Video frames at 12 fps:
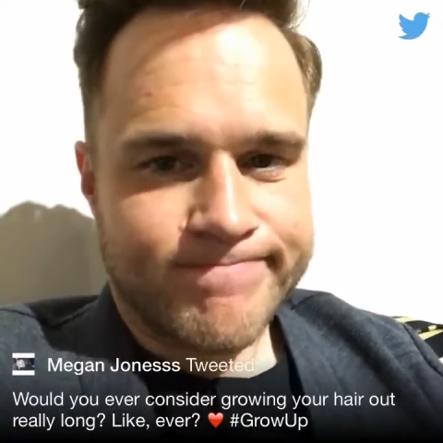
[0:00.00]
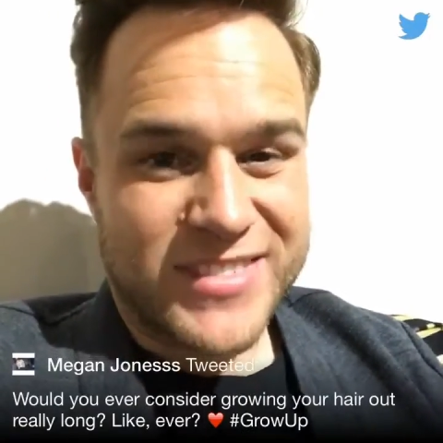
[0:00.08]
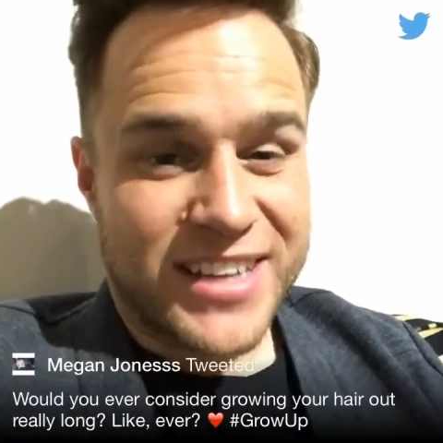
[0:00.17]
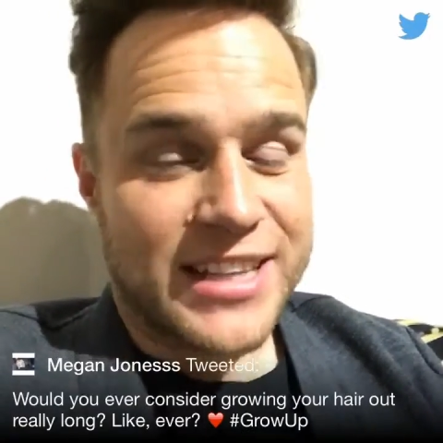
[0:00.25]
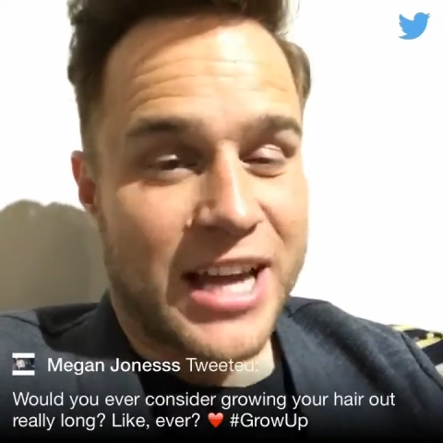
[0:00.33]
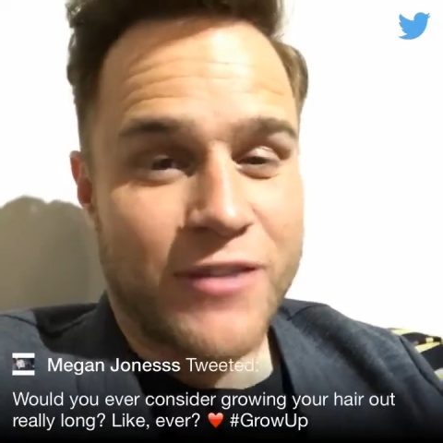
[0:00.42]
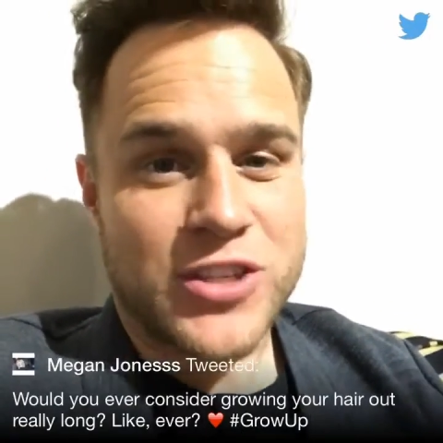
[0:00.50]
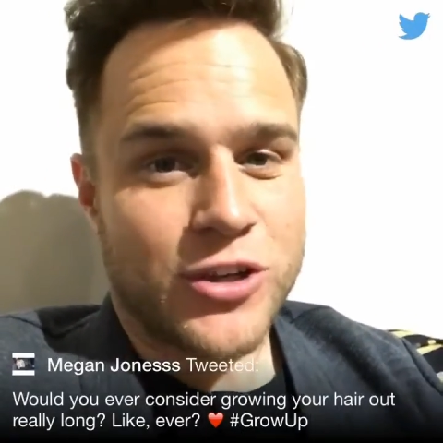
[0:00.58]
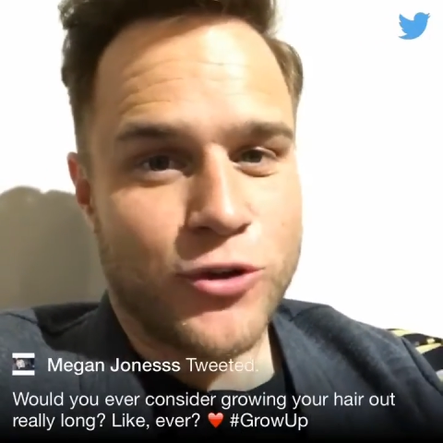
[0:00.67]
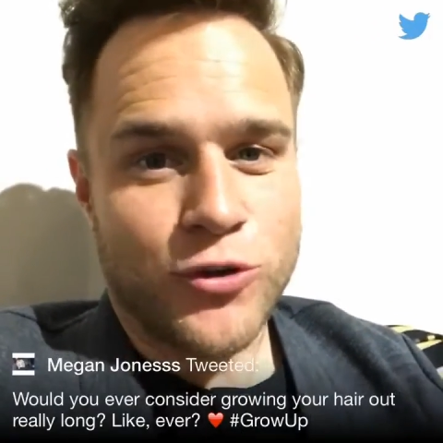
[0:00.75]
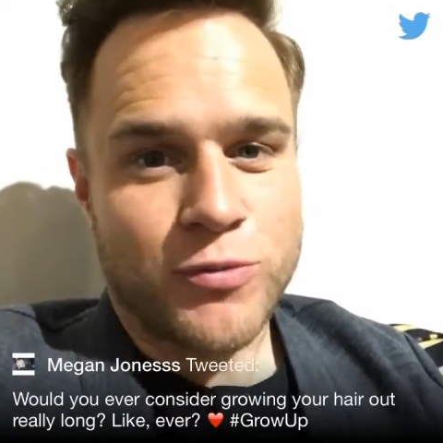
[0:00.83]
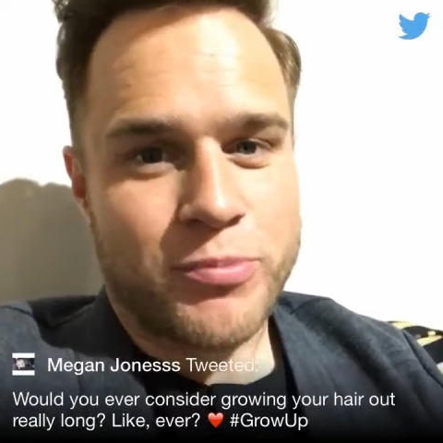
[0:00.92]
I'd love
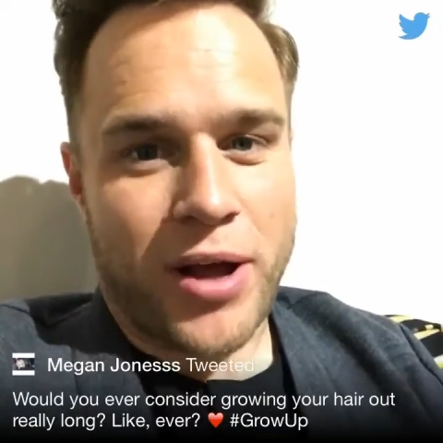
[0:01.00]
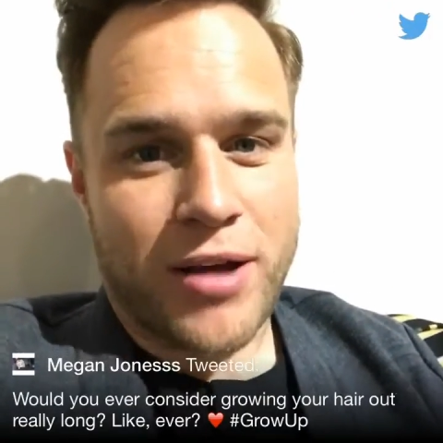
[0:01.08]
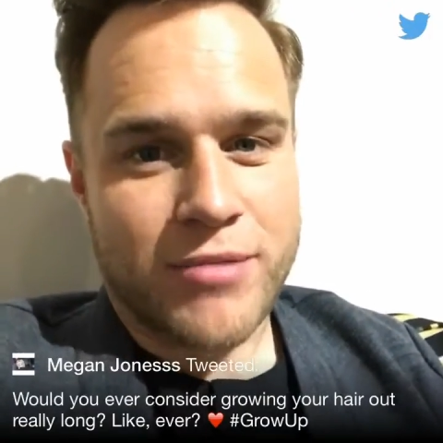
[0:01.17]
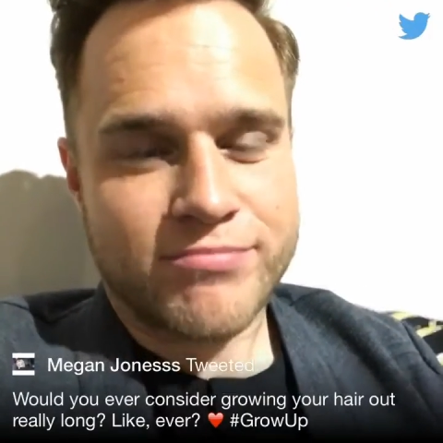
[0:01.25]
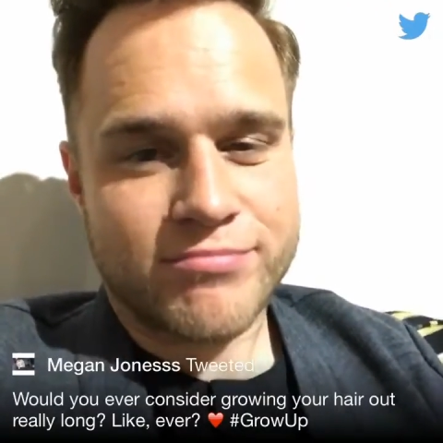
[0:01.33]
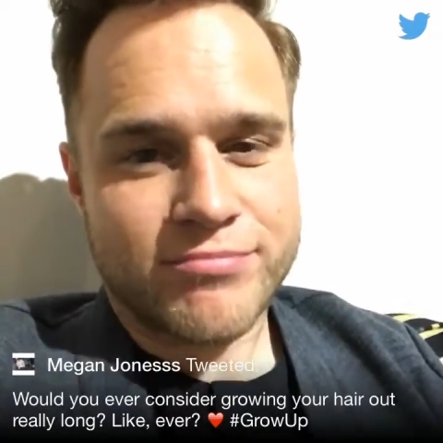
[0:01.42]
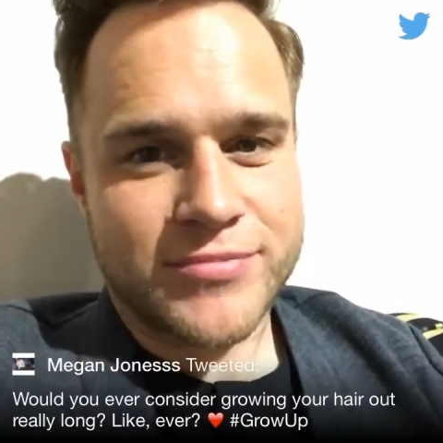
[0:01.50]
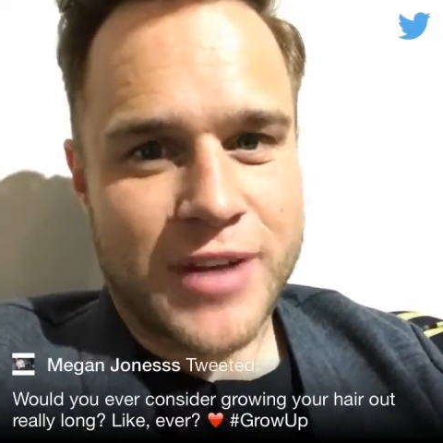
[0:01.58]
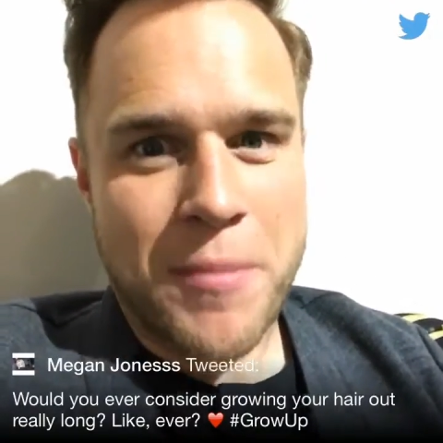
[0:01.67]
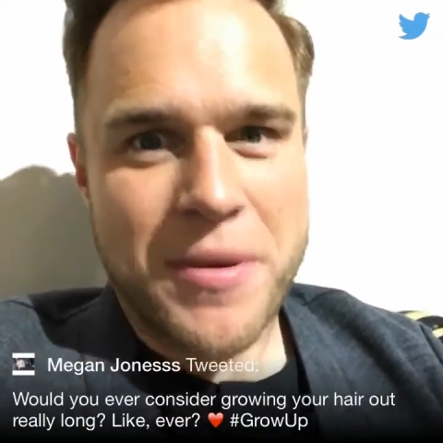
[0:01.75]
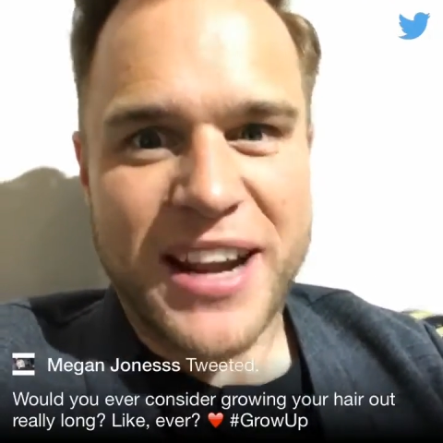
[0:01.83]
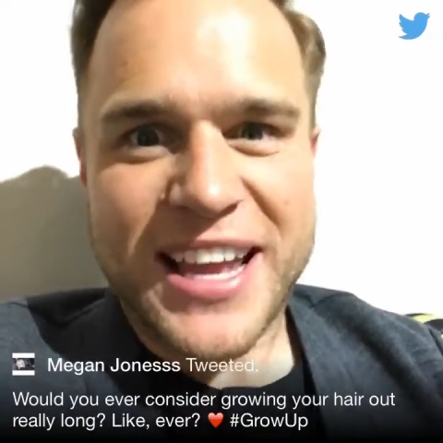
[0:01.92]
to, but
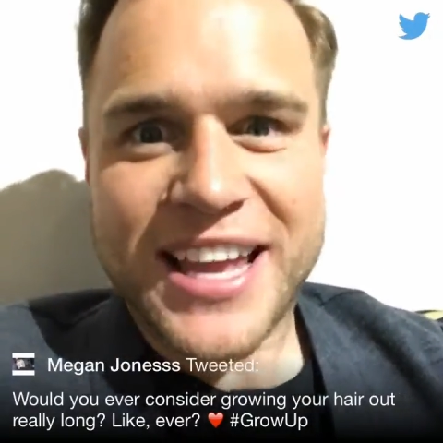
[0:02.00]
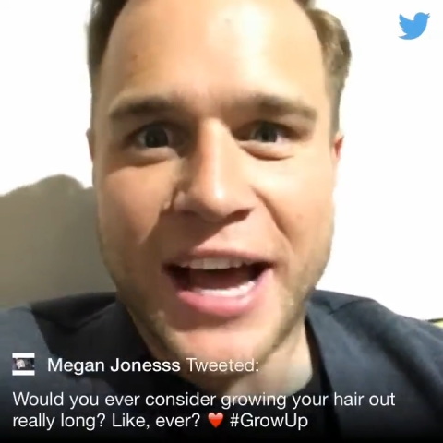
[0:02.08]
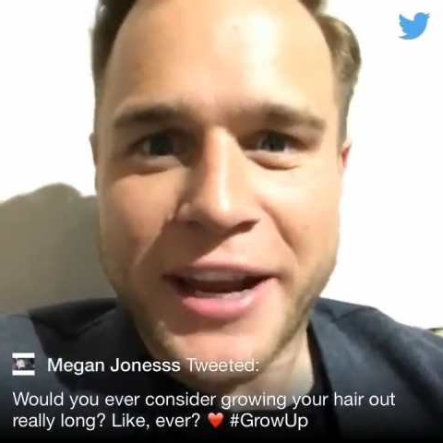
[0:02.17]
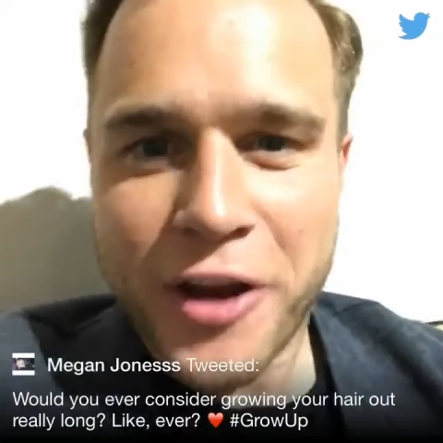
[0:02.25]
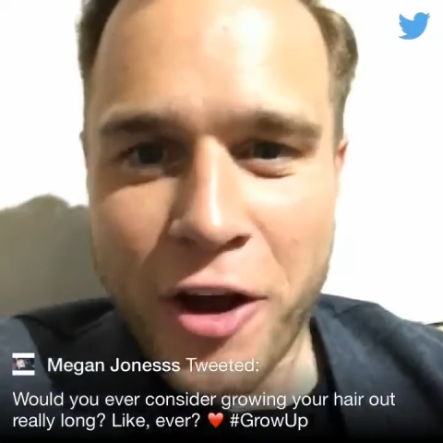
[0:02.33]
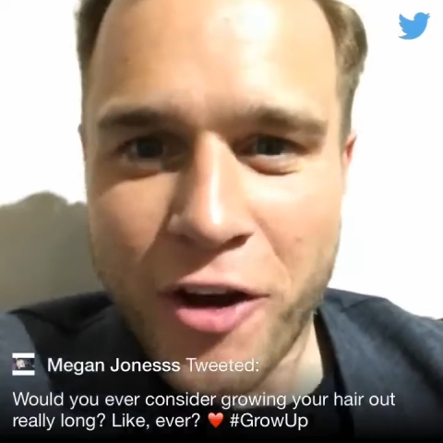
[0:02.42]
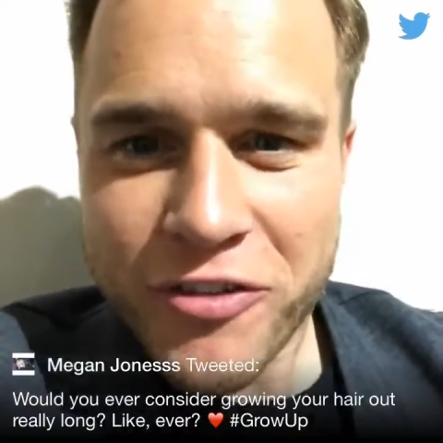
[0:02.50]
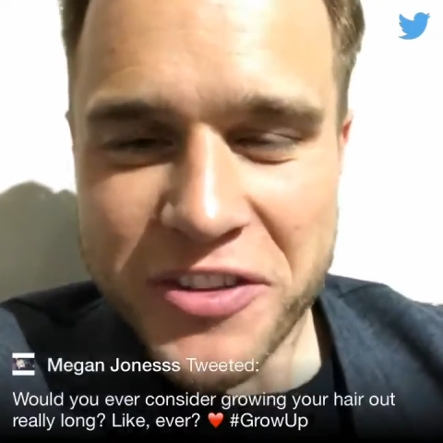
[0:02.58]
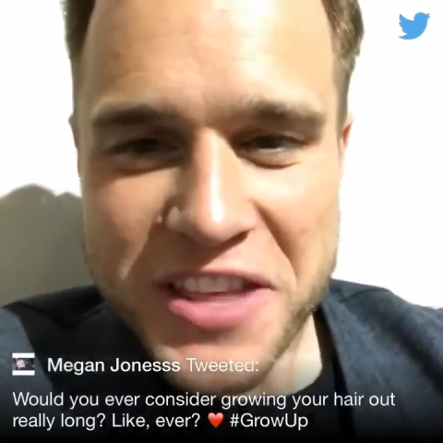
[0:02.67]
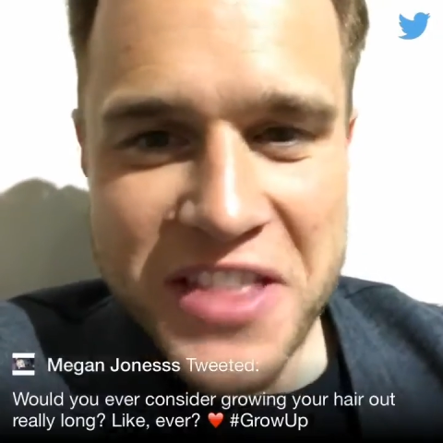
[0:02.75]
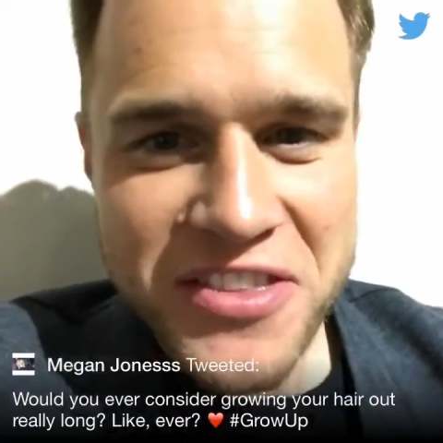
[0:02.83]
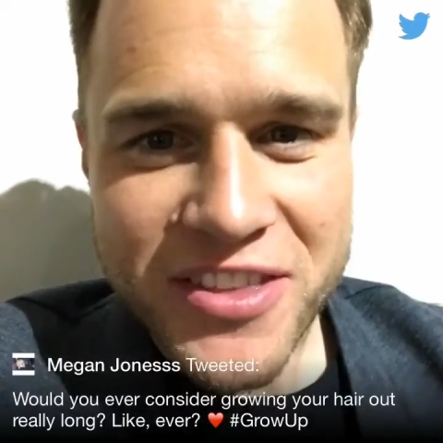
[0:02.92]
I'm going to cut it off
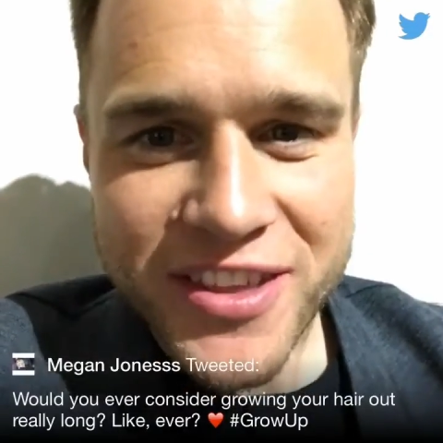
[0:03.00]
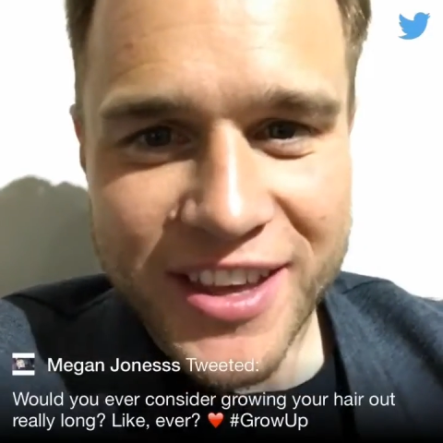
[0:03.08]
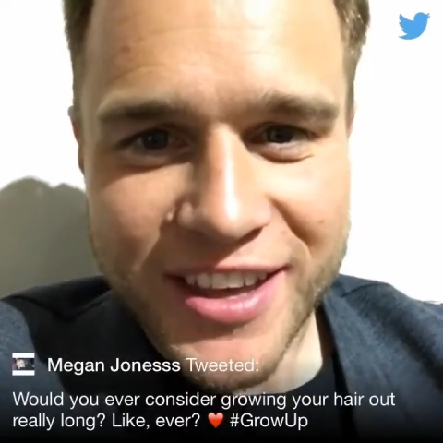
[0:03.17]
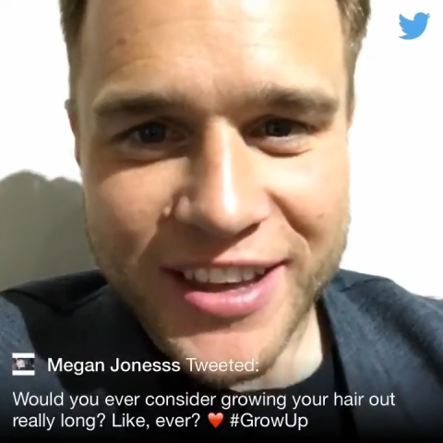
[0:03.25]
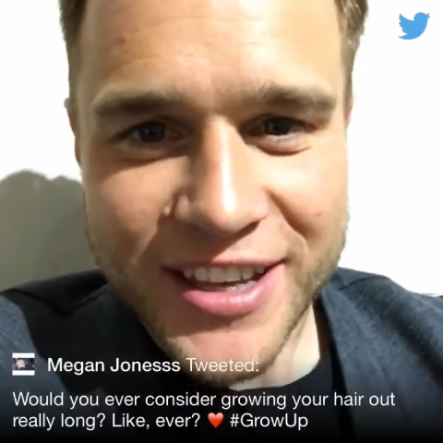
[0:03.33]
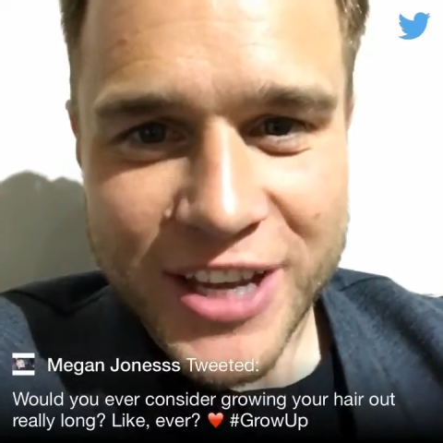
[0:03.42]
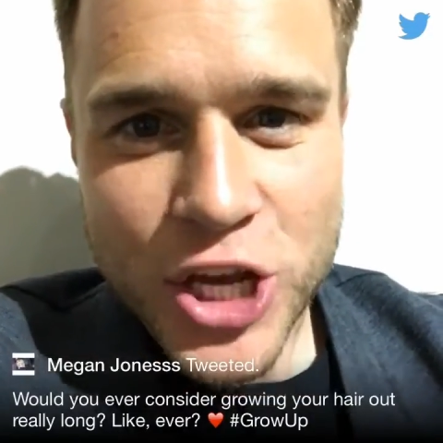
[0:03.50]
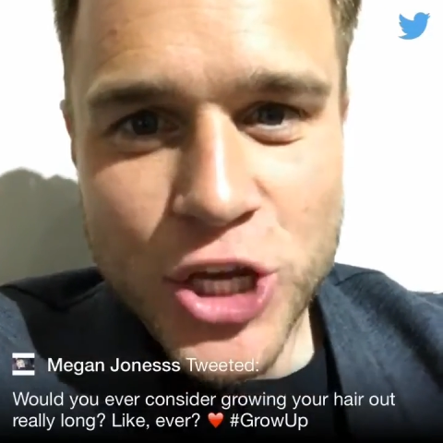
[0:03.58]
at the end of the year.